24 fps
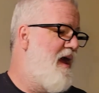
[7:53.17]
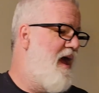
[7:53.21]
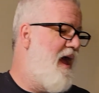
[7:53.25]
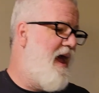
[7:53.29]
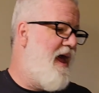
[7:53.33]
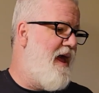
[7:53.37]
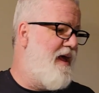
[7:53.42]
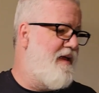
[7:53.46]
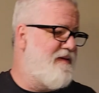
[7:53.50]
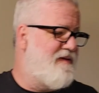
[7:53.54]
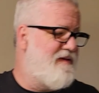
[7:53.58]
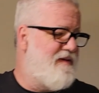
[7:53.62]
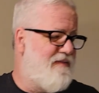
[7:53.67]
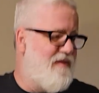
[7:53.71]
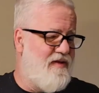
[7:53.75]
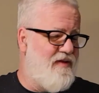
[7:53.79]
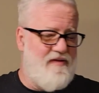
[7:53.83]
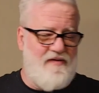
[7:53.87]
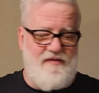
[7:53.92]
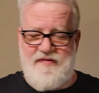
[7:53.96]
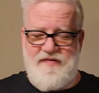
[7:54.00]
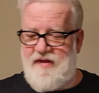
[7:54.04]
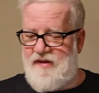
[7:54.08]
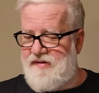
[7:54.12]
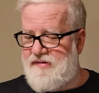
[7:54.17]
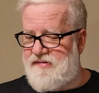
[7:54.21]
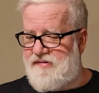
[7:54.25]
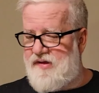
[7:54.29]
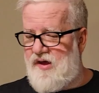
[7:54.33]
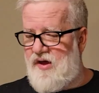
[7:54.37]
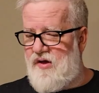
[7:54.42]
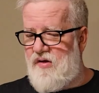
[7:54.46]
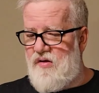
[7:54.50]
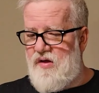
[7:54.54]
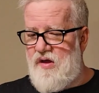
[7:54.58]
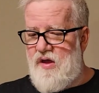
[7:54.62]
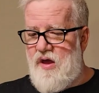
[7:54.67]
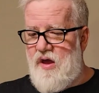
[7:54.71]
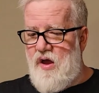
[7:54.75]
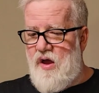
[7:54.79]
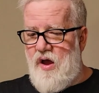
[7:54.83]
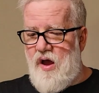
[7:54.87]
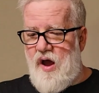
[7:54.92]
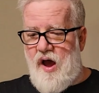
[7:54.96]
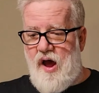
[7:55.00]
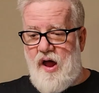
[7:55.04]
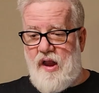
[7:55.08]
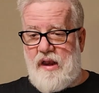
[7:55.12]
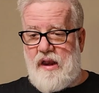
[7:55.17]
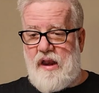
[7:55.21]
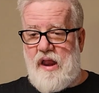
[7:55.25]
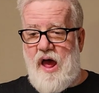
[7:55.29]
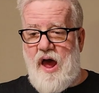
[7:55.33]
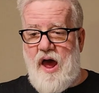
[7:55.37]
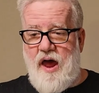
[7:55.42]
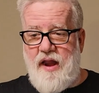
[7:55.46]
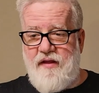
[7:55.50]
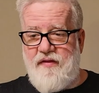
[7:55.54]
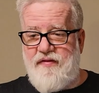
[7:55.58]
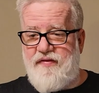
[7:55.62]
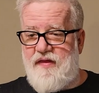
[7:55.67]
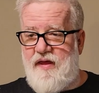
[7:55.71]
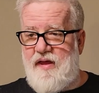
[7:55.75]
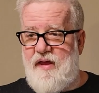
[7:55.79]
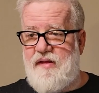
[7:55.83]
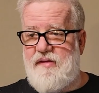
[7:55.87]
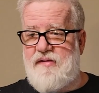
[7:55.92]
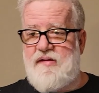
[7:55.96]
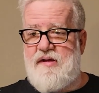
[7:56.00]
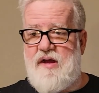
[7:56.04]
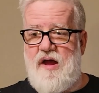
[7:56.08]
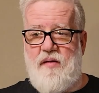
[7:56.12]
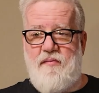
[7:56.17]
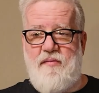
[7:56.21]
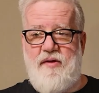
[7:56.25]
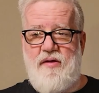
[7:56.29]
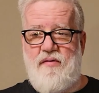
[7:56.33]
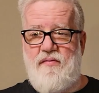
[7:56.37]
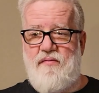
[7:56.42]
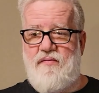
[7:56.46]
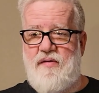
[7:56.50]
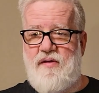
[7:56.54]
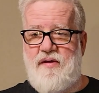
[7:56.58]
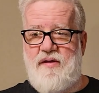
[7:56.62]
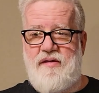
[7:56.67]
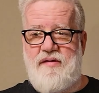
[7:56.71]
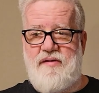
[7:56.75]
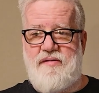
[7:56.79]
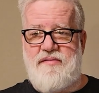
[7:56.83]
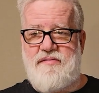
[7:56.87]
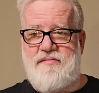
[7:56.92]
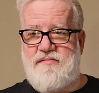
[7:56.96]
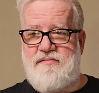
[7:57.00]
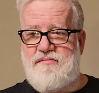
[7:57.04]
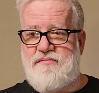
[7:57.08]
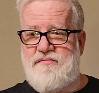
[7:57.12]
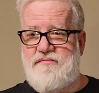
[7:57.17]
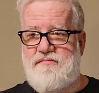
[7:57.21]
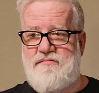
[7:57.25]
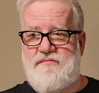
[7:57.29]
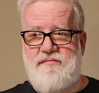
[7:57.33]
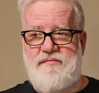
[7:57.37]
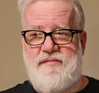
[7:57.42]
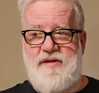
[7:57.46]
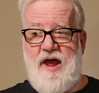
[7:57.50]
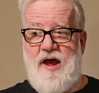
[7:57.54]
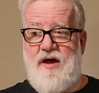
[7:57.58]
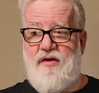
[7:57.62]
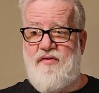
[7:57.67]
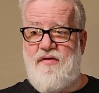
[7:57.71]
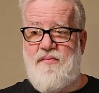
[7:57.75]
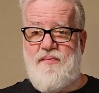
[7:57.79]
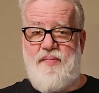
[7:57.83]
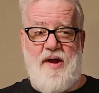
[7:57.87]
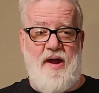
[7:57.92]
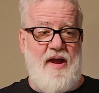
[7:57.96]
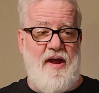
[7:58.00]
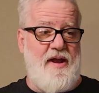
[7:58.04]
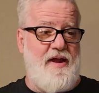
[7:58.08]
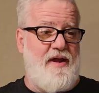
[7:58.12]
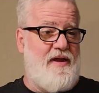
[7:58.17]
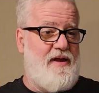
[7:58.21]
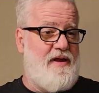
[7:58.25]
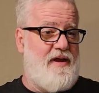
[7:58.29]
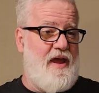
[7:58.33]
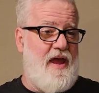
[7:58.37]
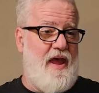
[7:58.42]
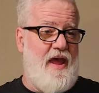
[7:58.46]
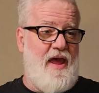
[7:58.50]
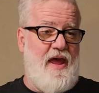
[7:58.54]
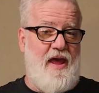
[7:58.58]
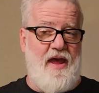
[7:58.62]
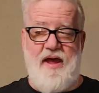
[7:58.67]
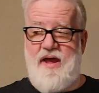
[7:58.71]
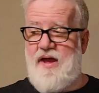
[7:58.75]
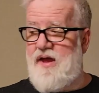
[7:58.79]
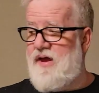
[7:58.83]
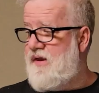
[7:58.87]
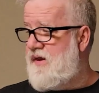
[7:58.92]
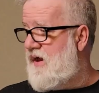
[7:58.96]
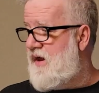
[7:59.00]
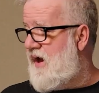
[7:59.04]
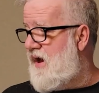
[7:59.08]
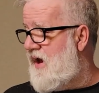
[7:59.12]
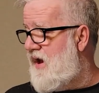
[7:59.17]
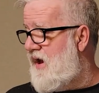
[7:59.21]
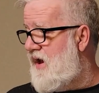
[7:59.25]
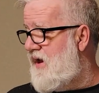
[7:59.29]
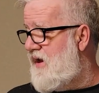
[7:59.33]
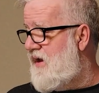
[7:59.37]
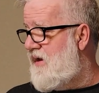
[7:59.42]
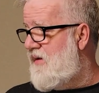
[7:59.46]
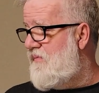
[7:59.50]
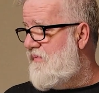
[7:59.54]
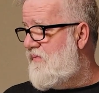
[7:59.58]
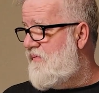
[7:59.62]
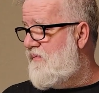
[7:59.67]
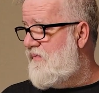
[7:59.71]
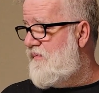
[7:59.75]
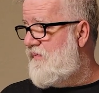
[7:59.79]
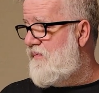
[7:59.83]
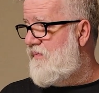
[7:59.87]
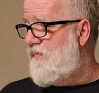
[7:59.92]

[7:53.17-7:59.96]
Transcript: and some other things. So a lot of things coming down the pike, and I'm